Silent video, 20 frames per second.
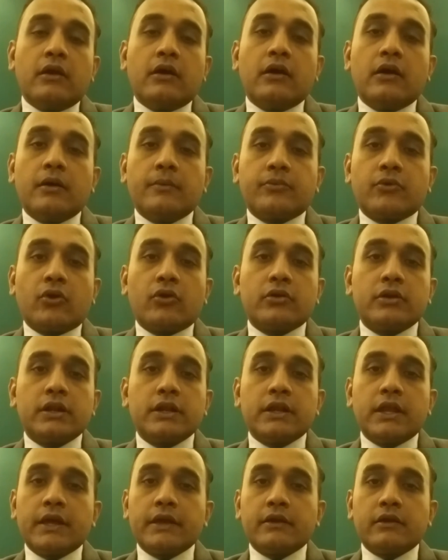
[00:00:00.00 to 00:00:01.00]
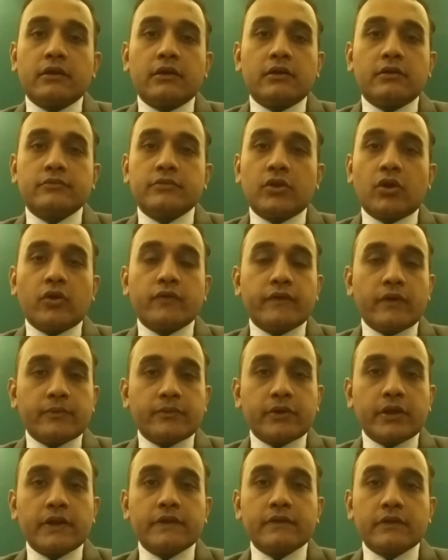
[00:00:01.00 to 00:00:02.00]
Broadly, like a lot of
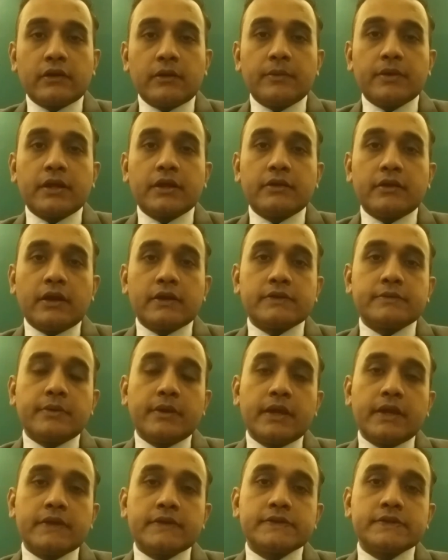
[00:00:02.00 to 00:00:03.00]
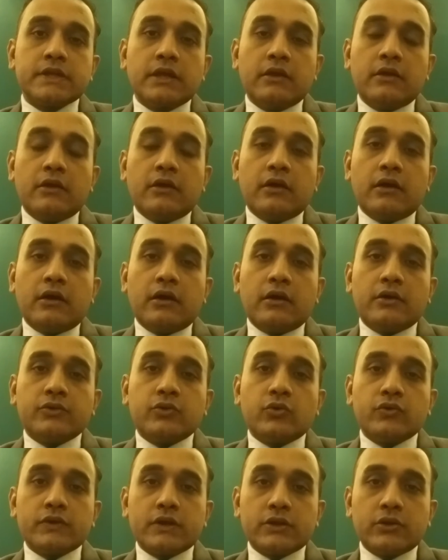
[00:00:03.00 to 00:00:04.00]
upgrades are coming in that space.
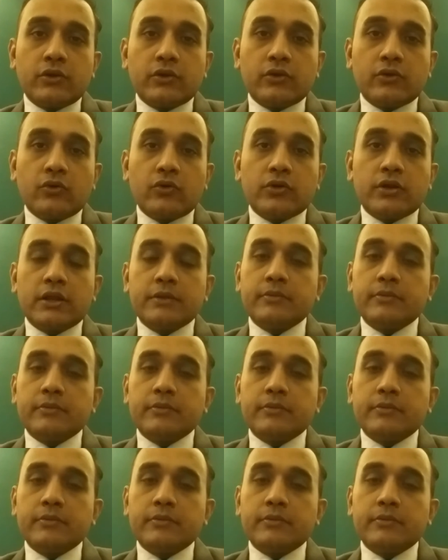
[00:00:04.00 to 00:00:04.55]
Those are doing good.